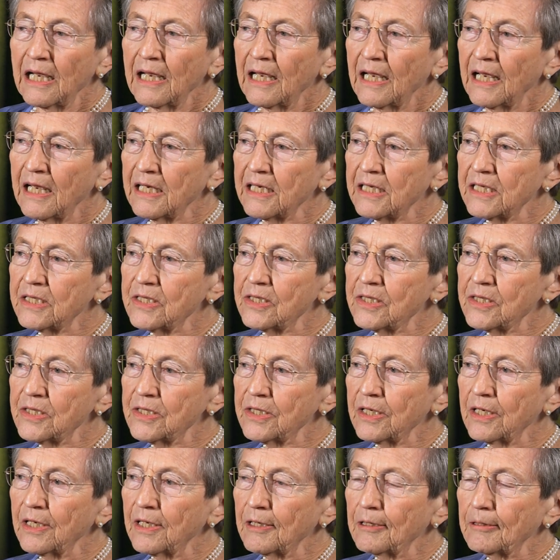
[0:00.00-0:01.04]
And
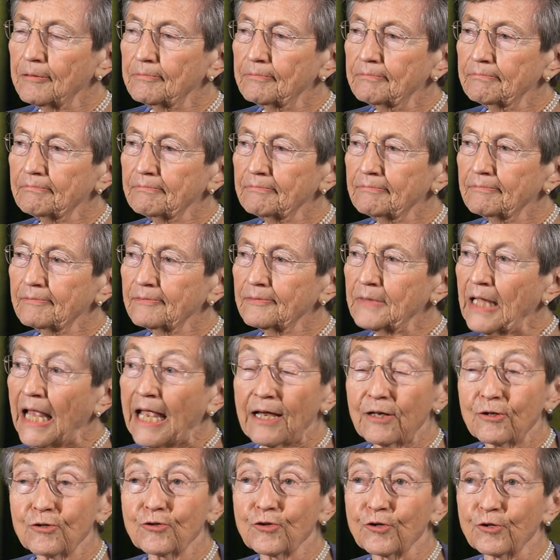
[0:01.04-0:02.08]
um,
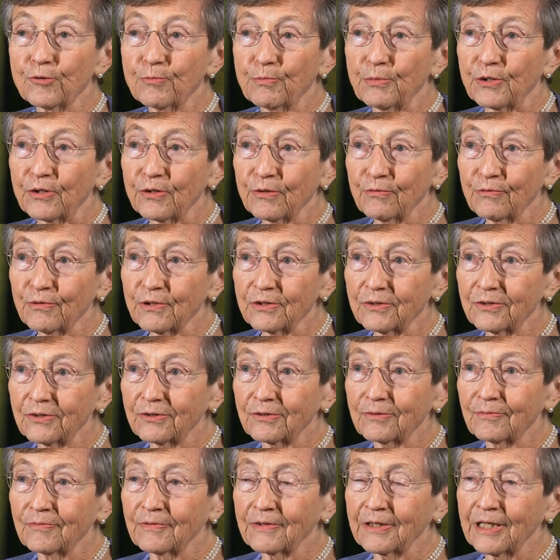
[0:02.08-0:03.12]
and Jernberg
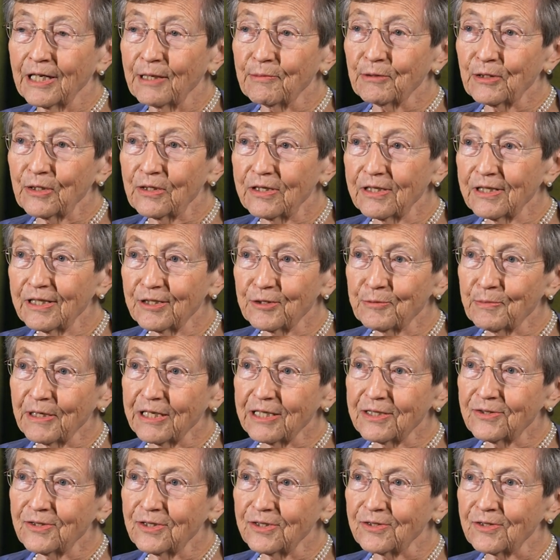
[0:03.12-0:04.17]
was, came along as my
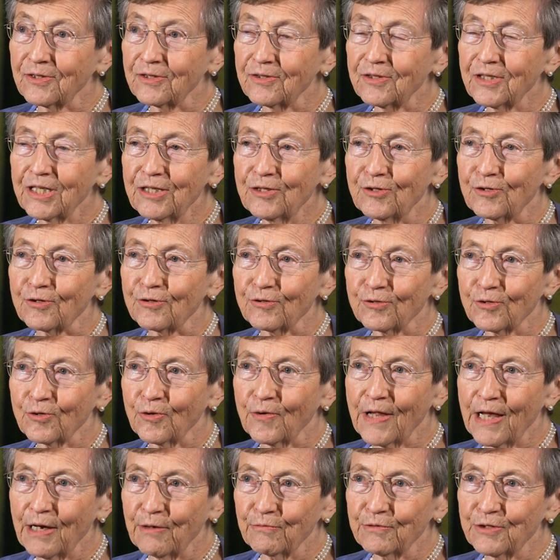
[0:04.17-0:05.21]
assistant teacher. So
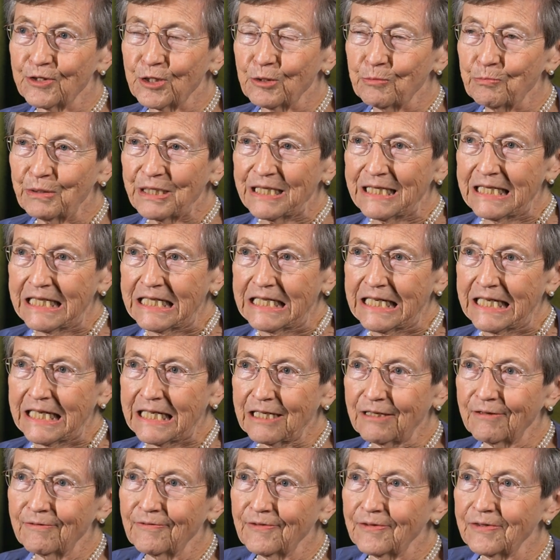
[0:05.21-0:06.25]
that was the
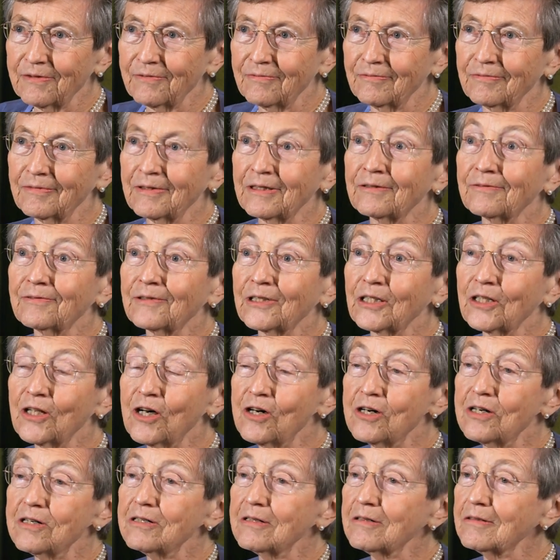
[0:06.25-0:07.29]
beginning of a, of a
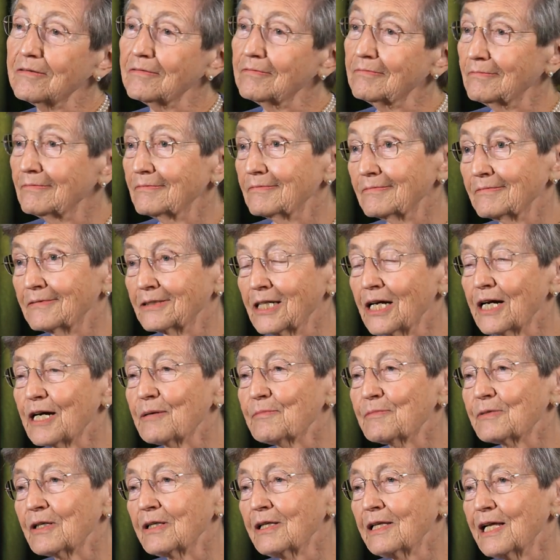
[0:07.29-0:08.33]
long
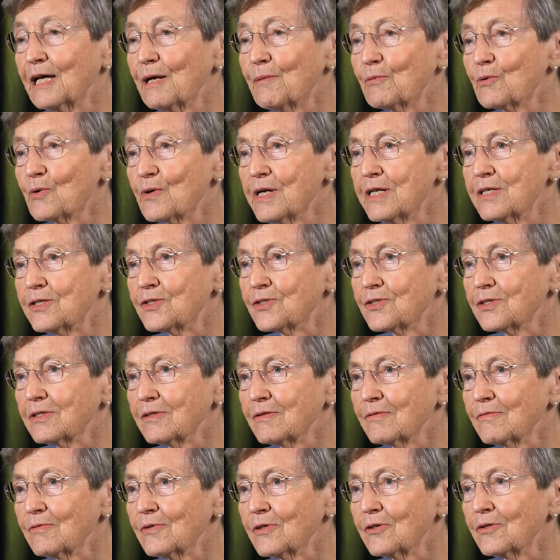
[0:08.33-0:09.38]
time
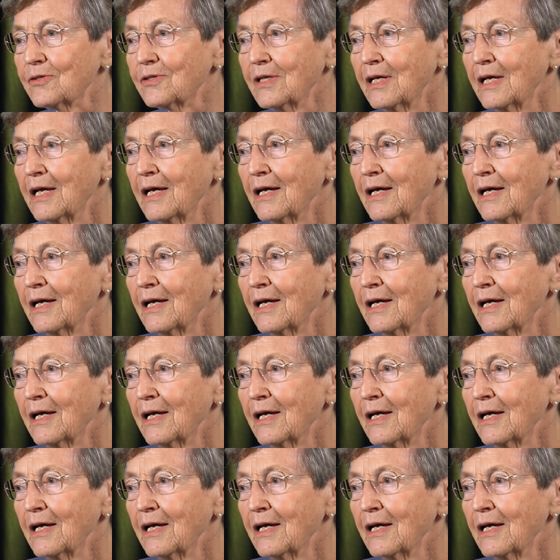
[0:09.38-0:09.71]
collaboration with